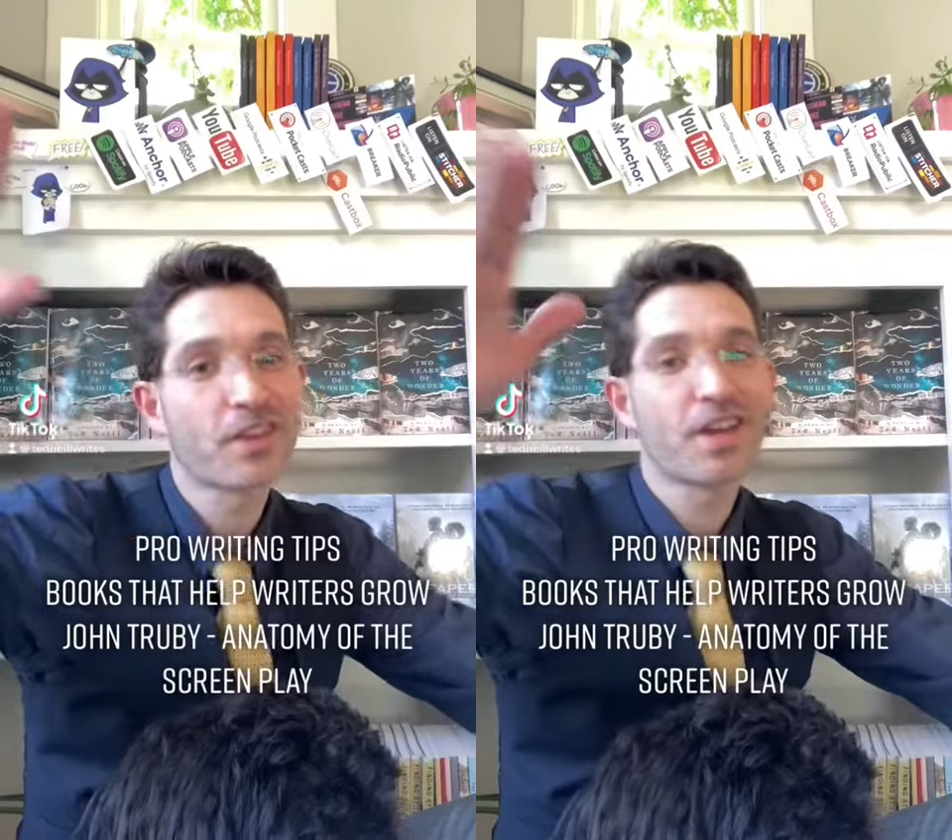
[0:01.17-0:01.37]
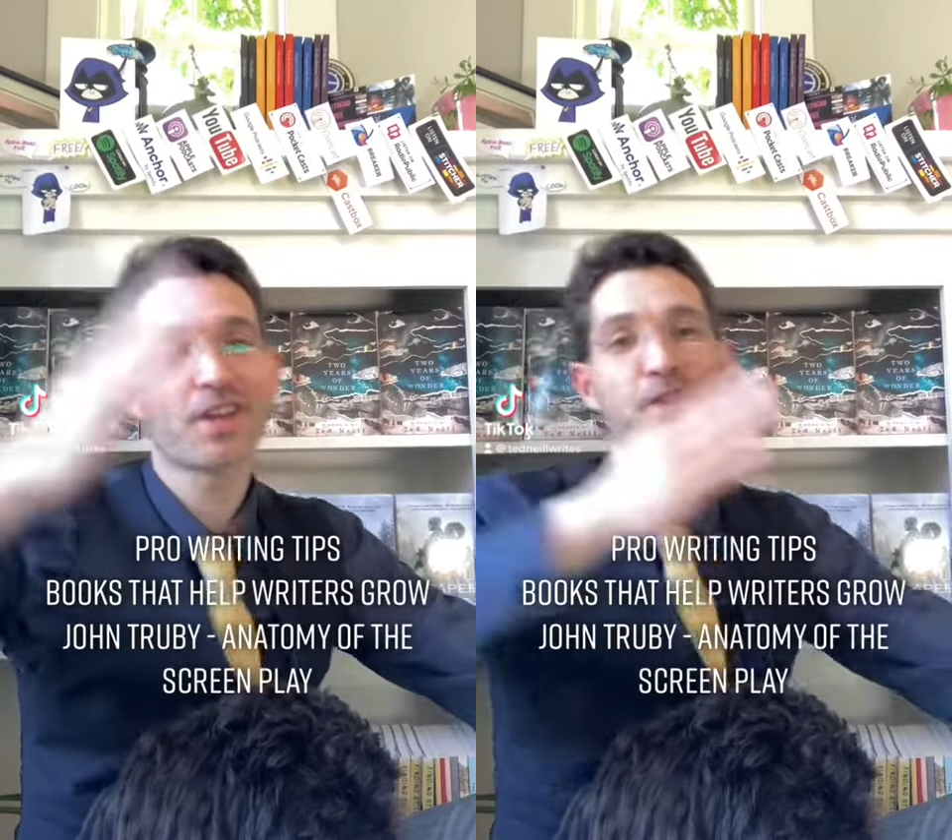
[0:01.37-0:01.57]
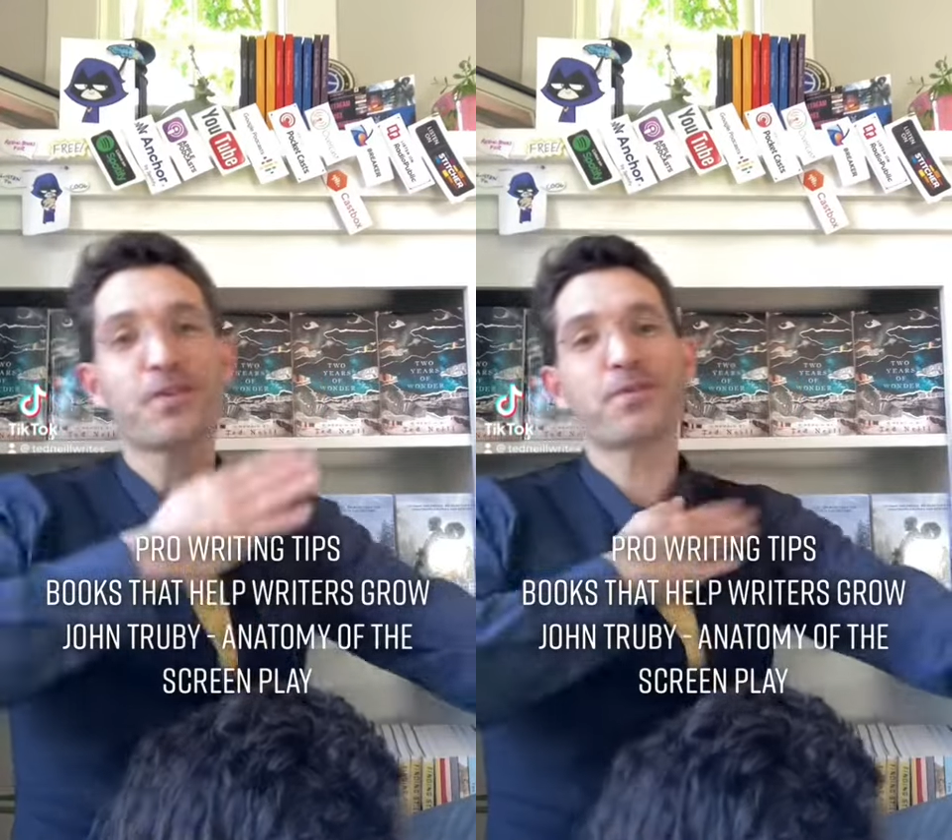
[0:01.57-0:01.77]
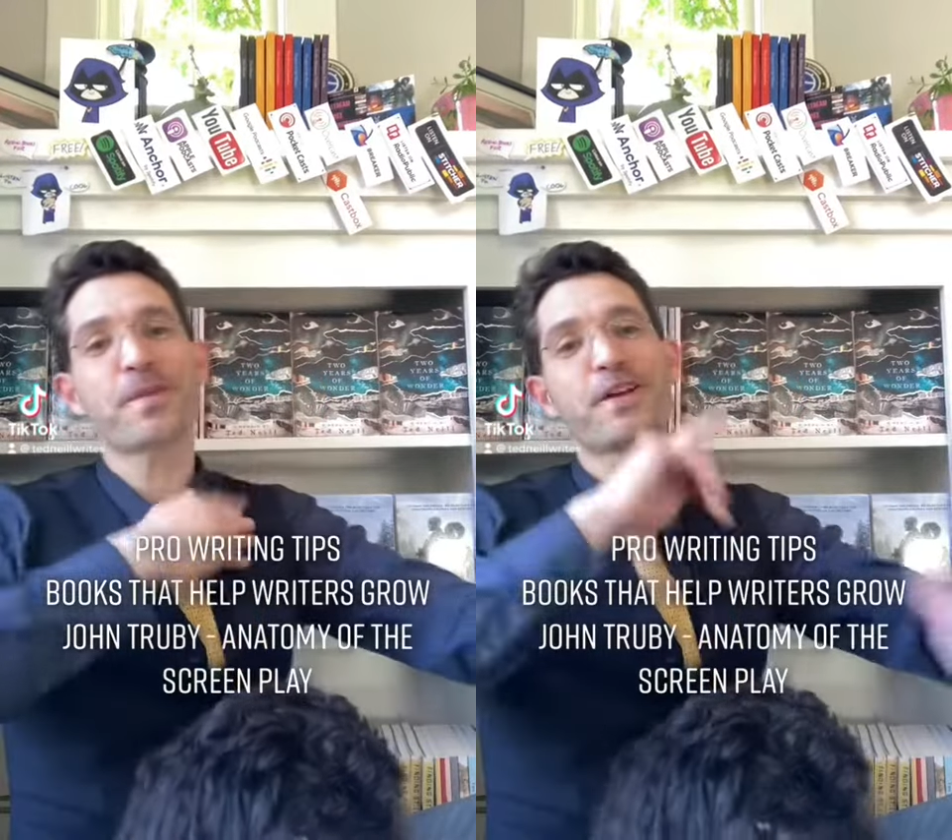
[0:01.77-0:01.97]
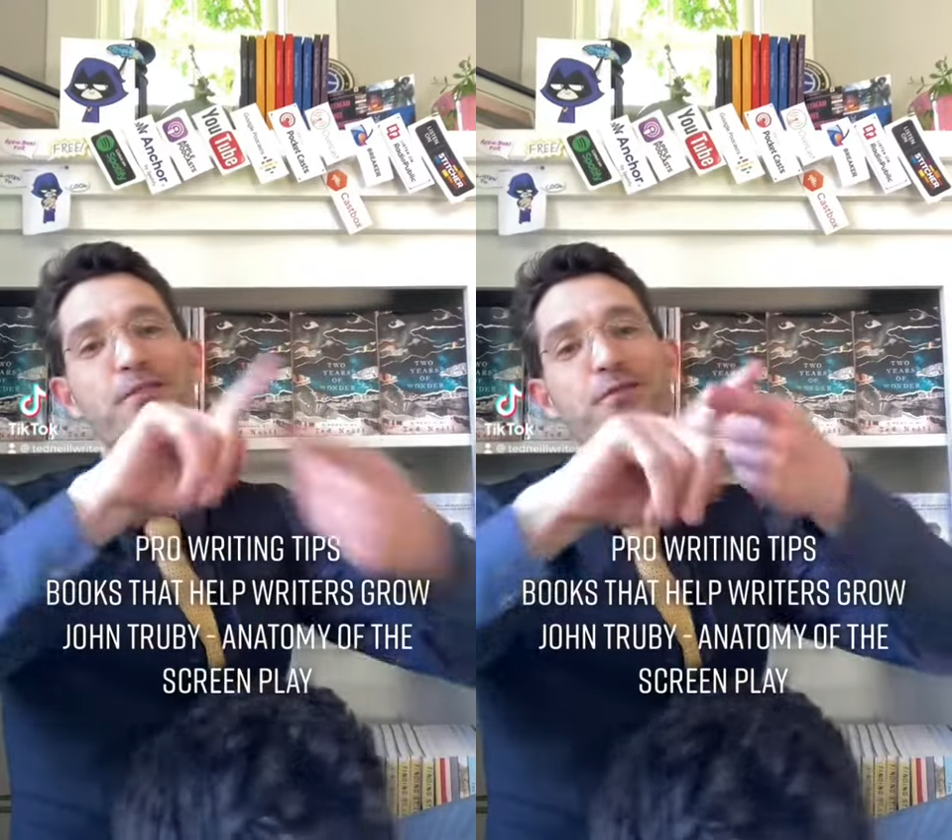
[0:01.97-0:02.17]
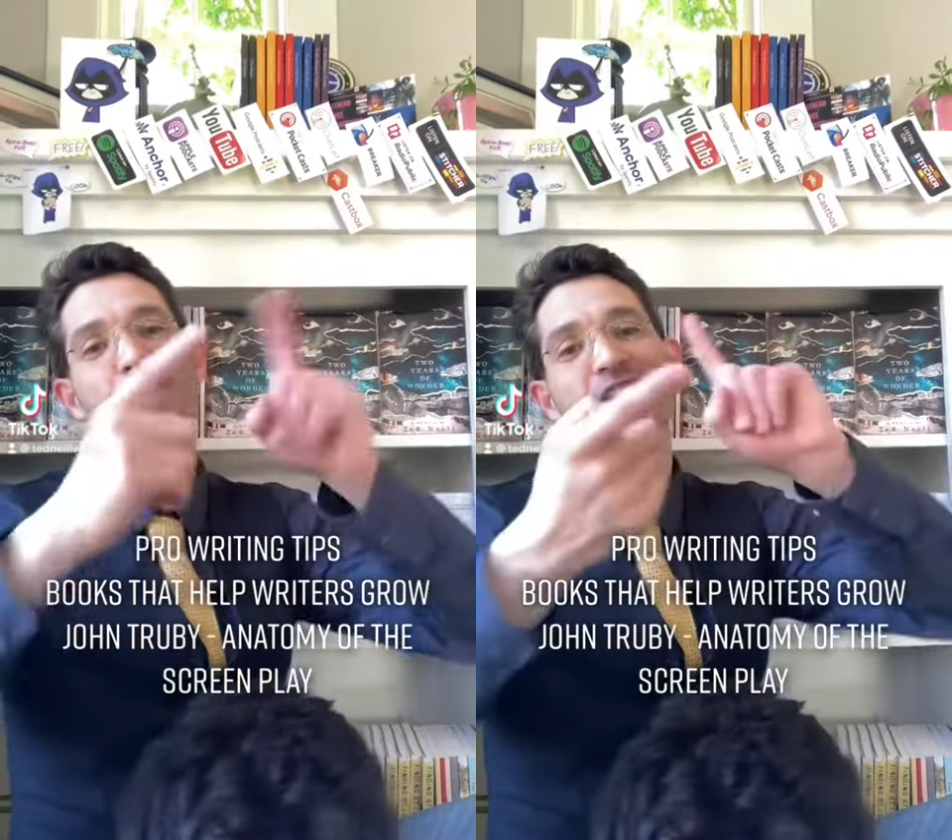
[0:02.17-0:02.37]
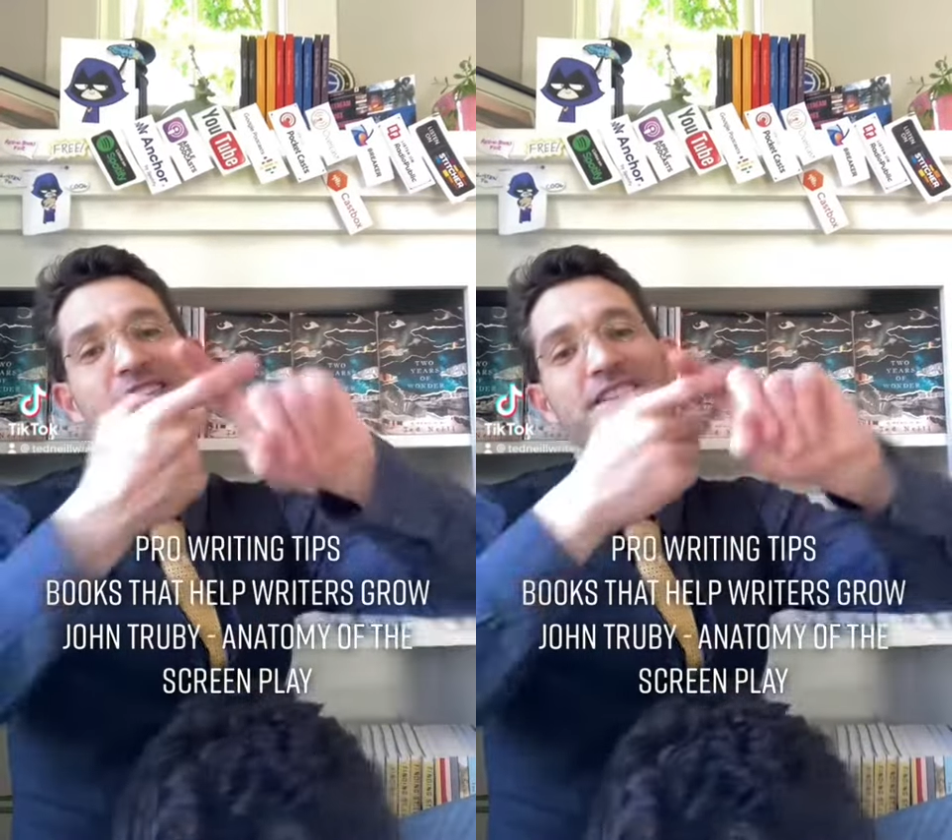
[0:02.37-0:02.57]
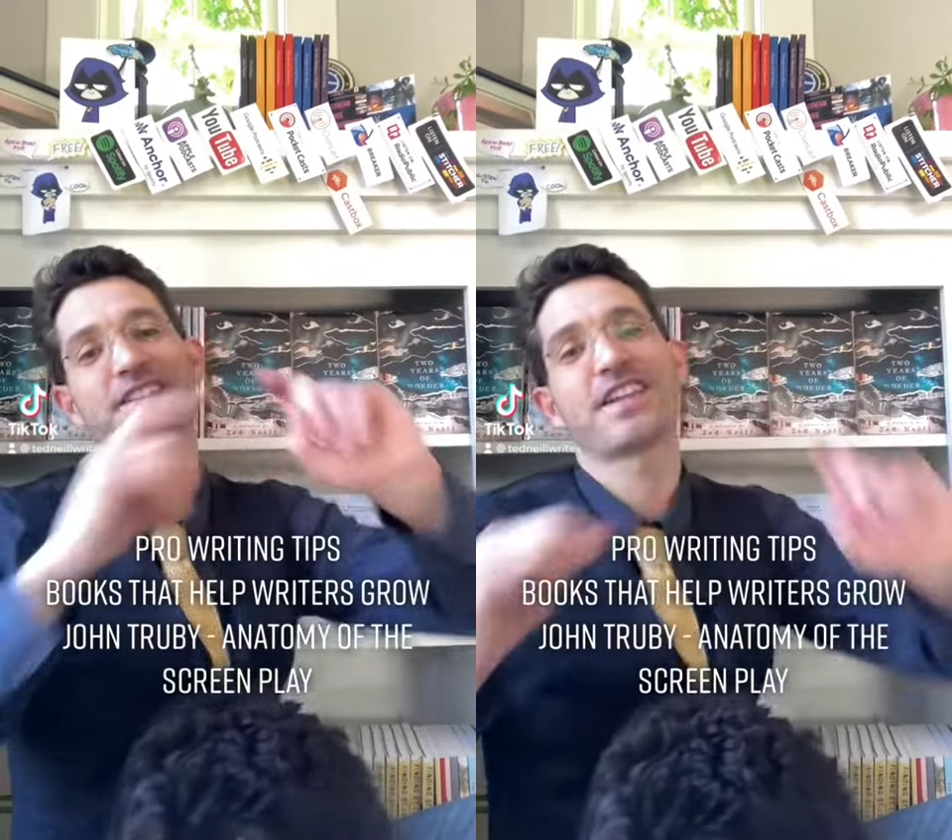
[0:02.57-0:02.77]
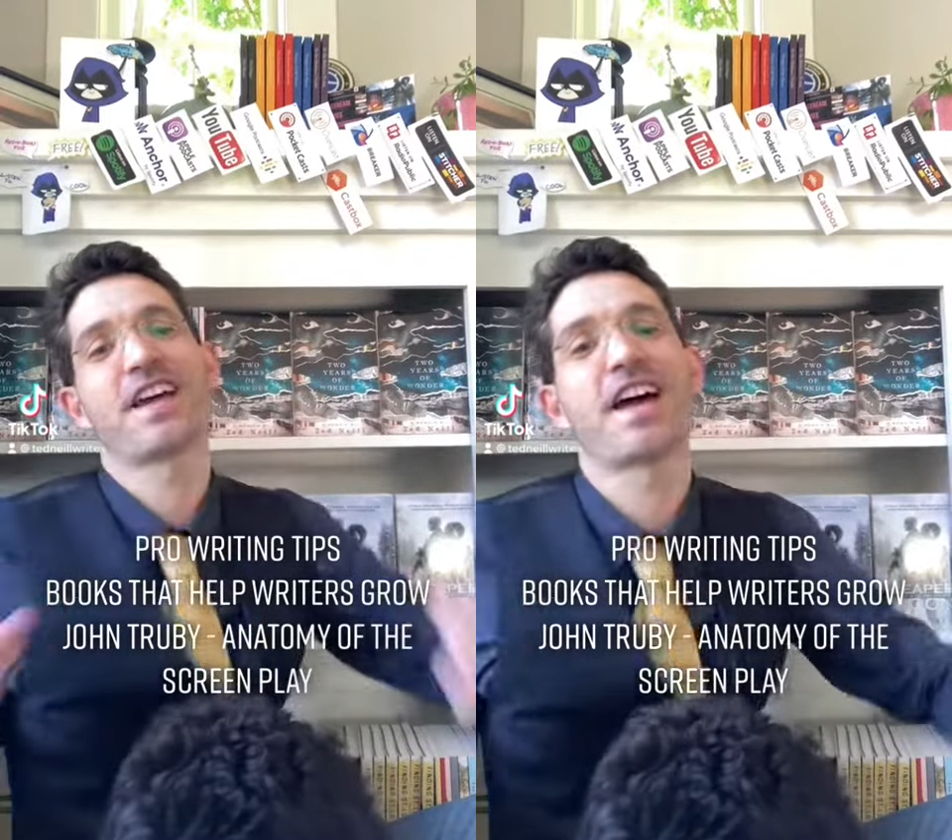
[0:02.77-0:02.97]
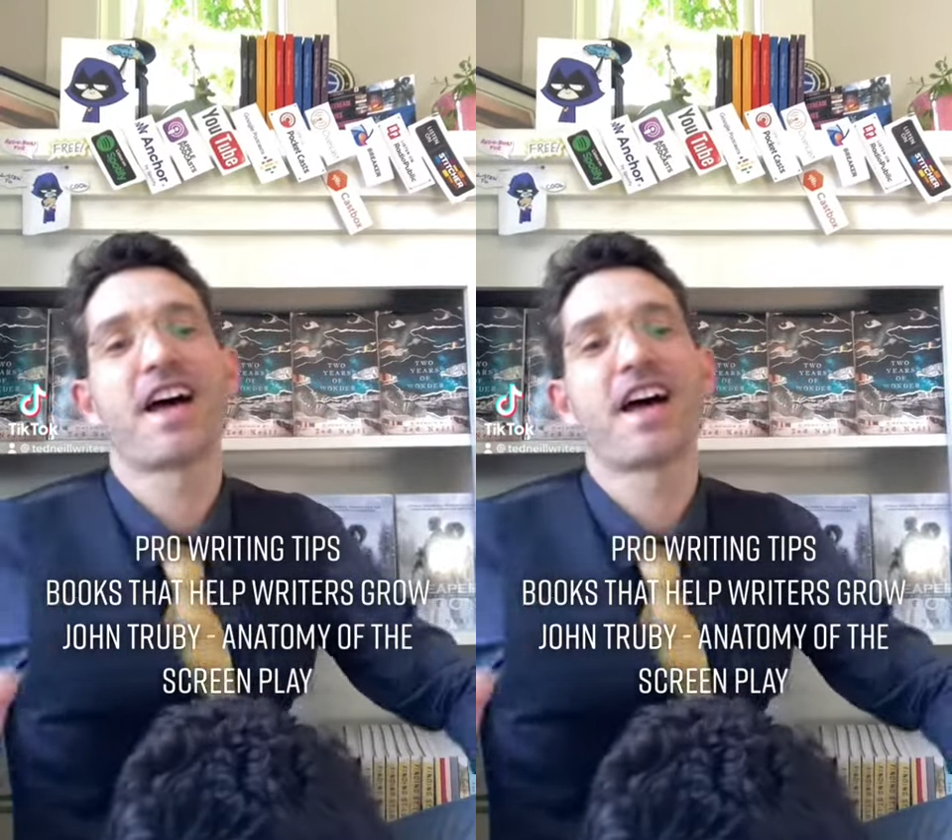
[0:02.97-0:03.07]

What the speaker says: Hello, my friends.